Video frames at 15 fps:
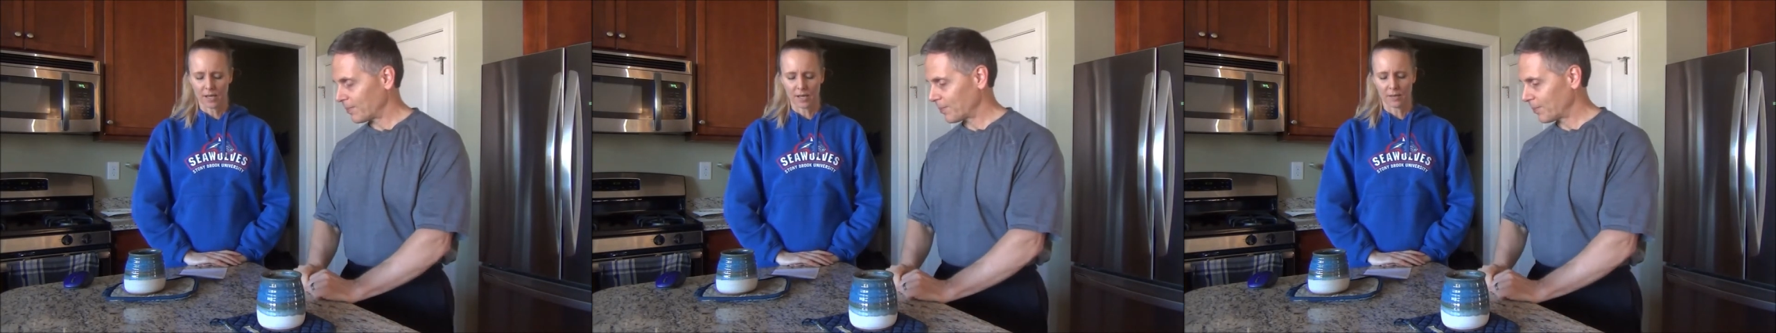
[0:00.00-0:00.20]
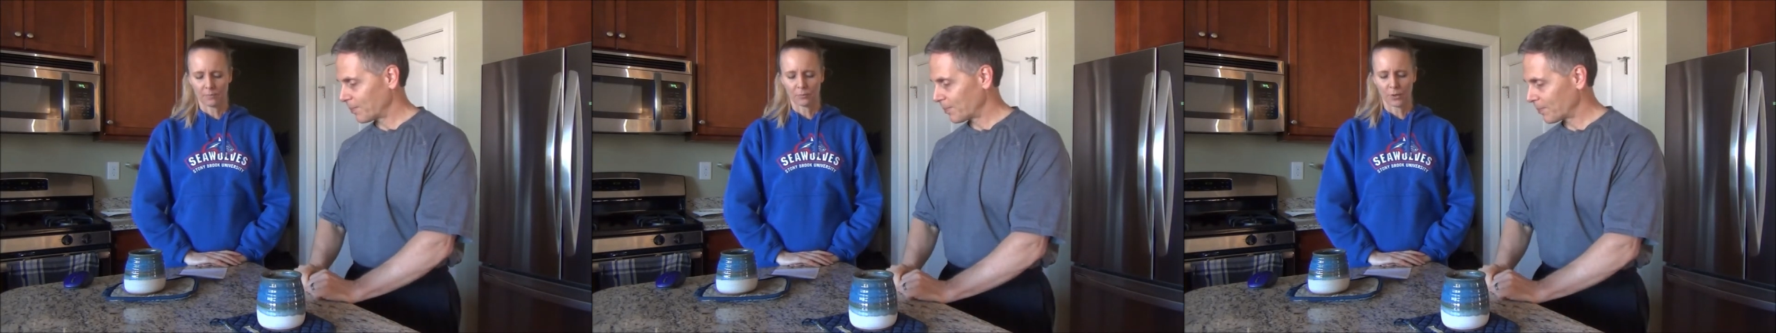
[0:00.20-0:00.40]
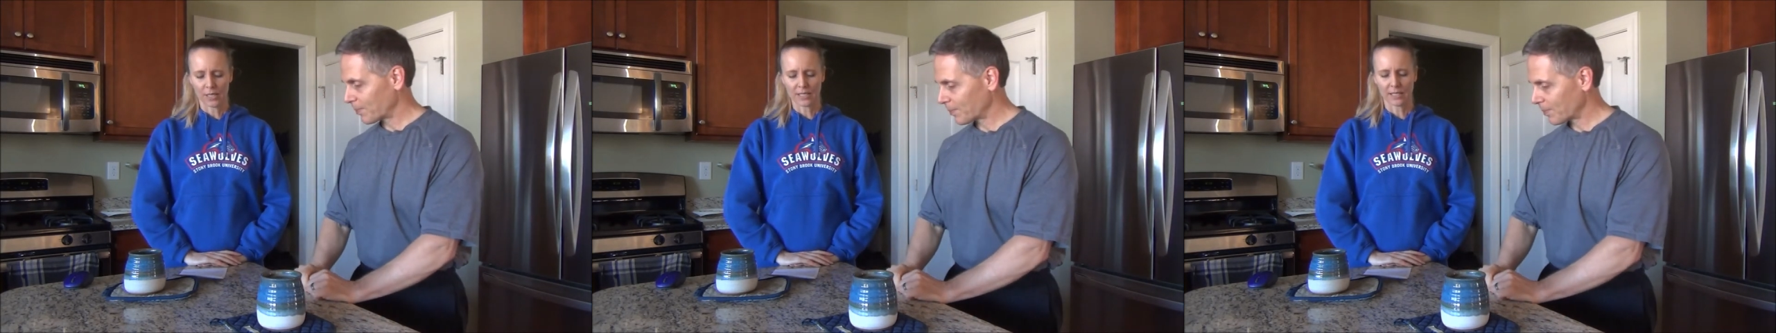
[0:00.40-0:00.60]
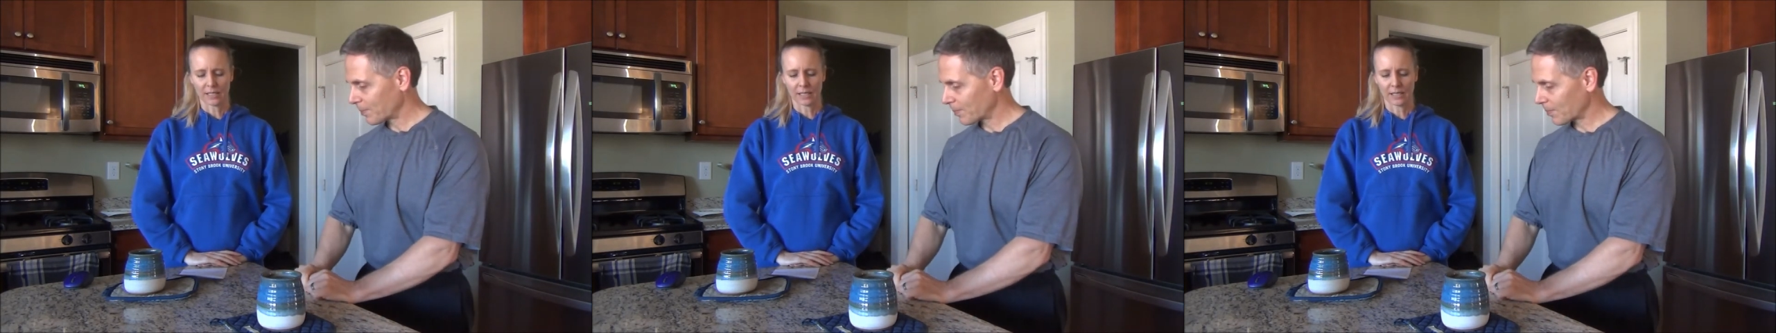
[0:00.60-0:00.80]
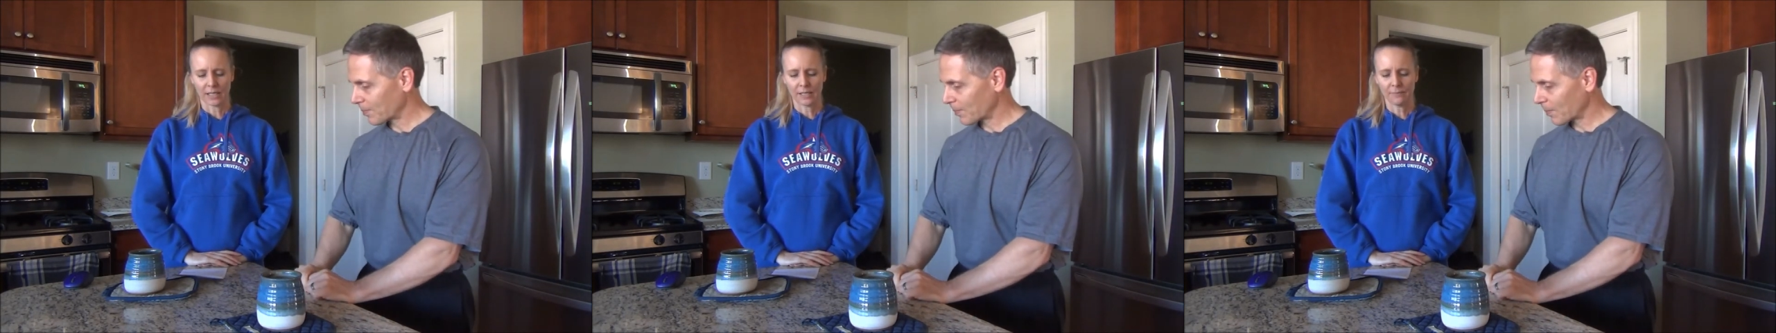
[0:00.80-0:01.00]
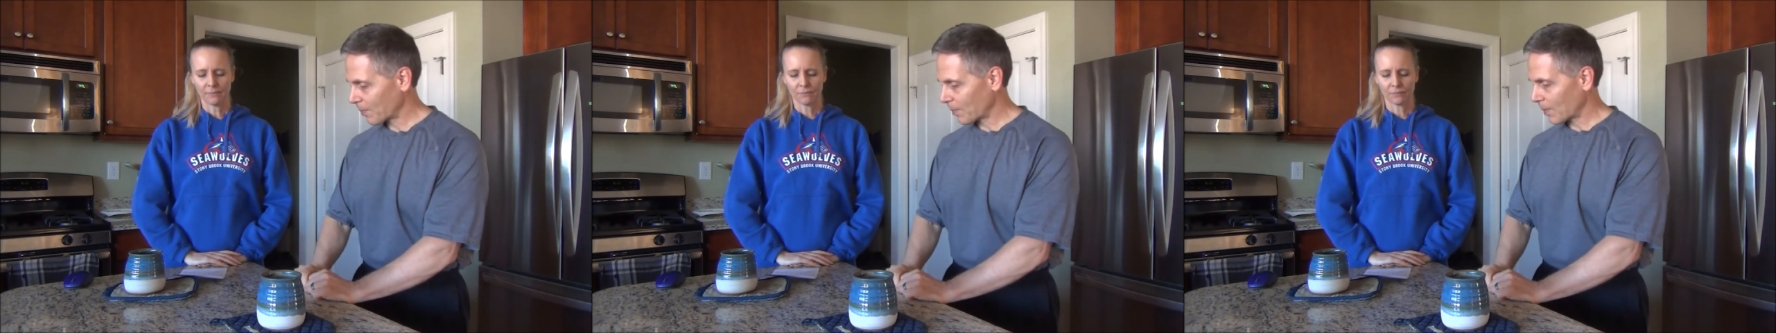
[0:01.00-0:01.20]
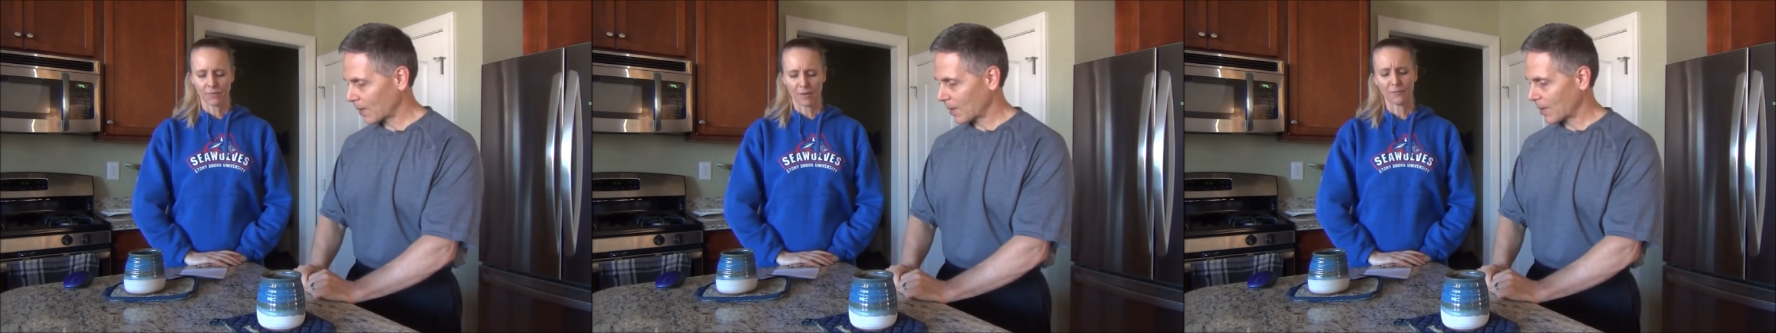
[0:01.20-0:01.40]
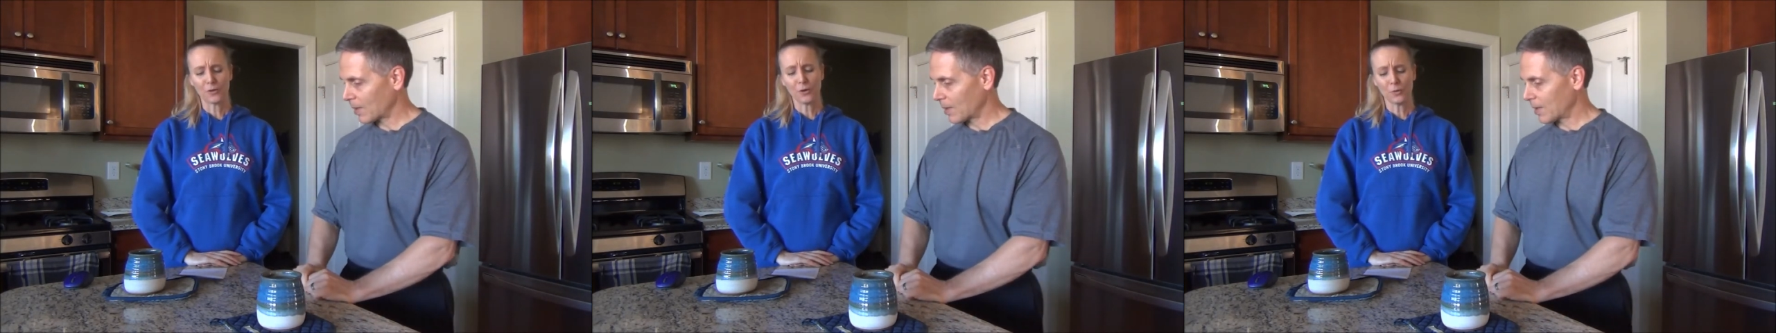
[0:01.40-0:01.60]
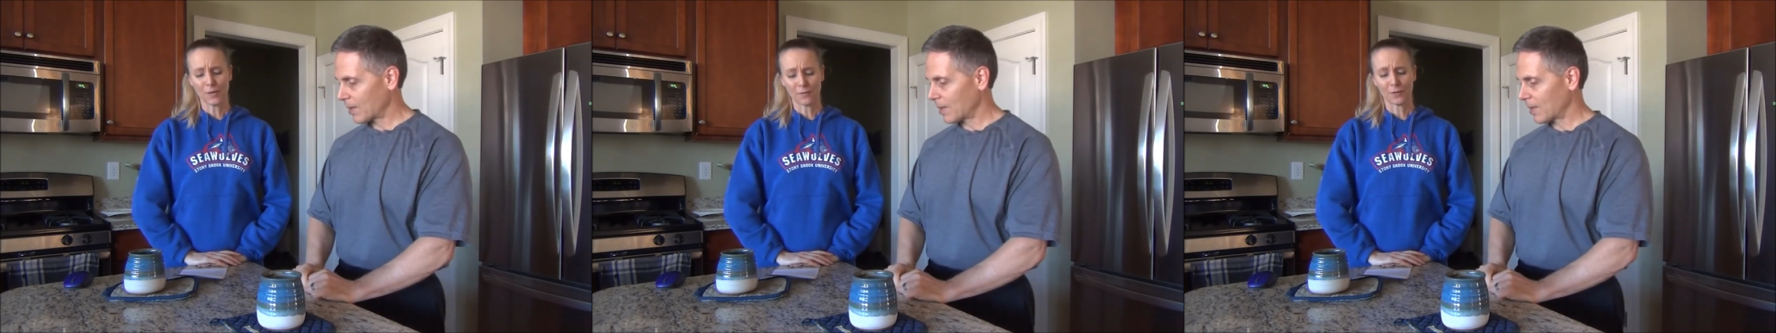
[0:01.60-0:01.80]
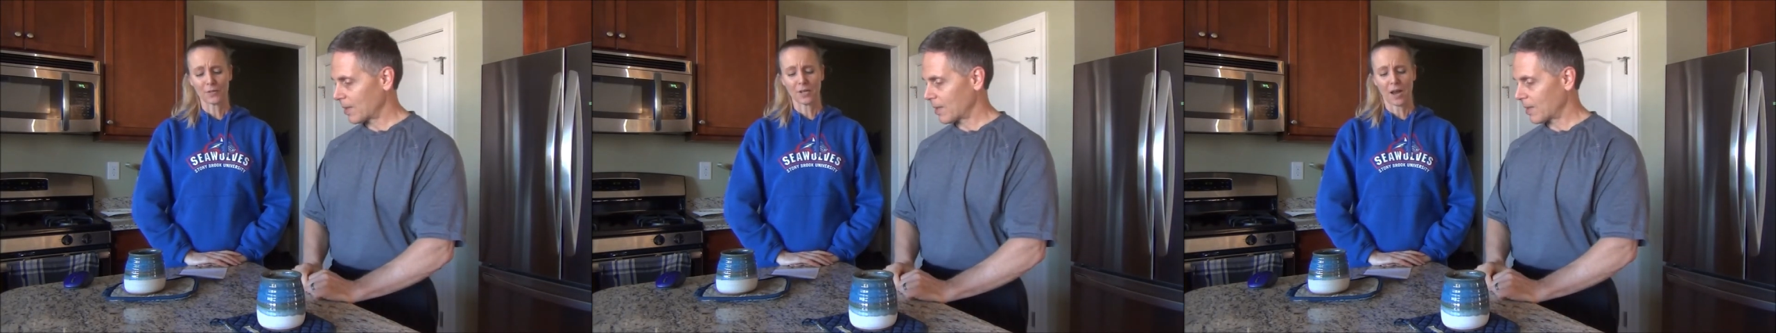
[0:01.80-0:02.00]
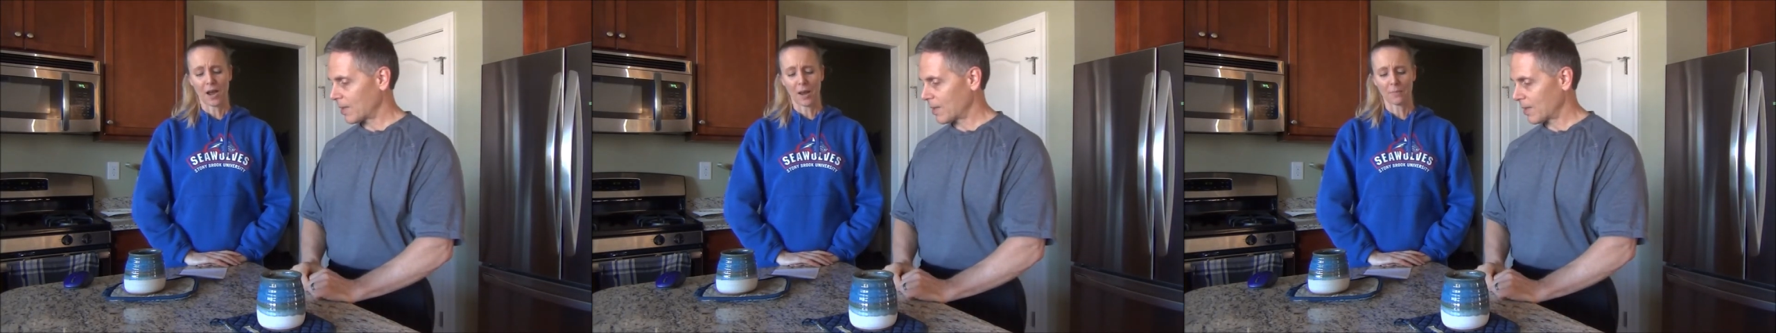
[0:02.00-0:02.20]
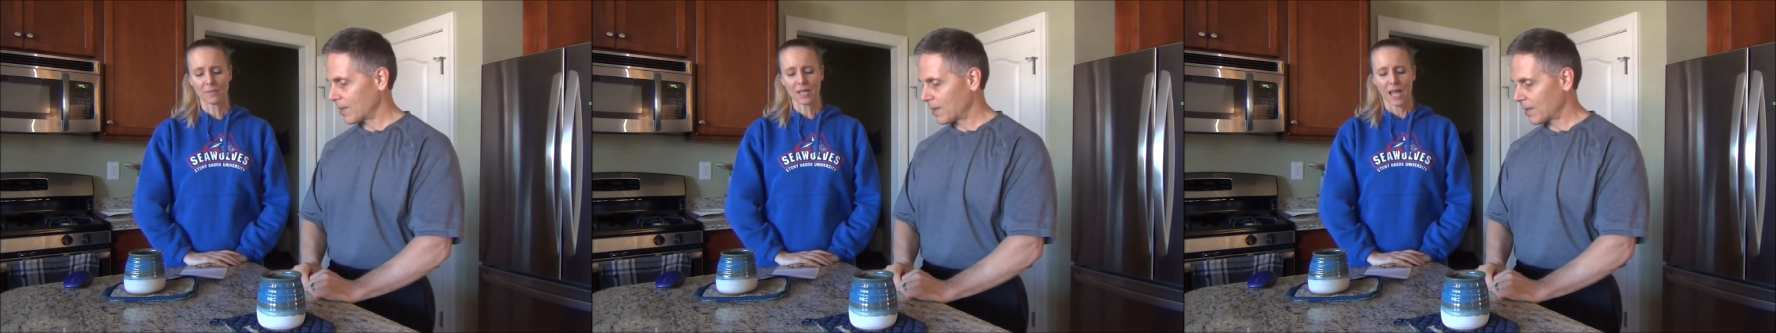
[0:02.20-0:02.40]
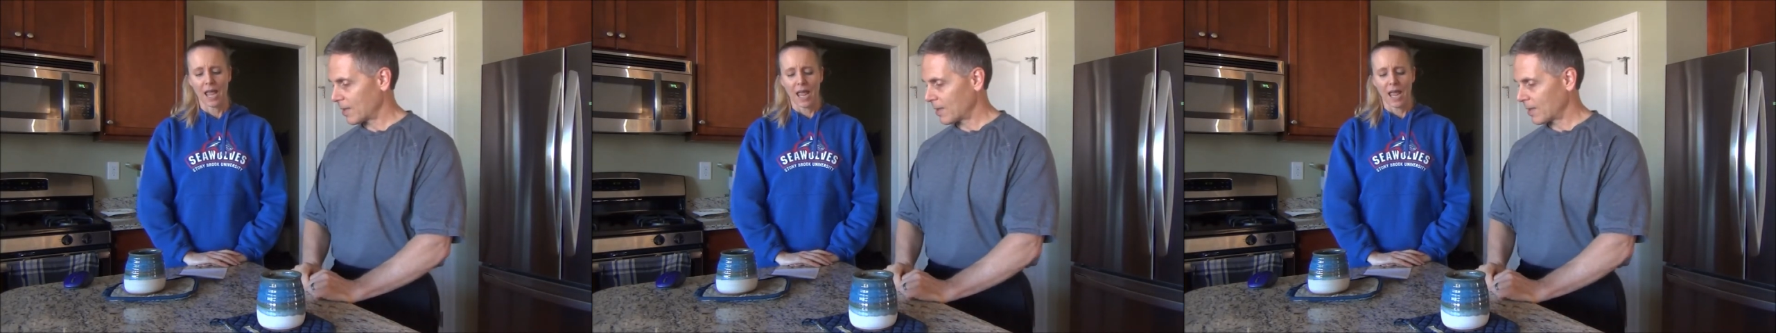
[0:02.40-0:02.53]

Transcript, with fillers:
Speaker 1: um, recently, a few different times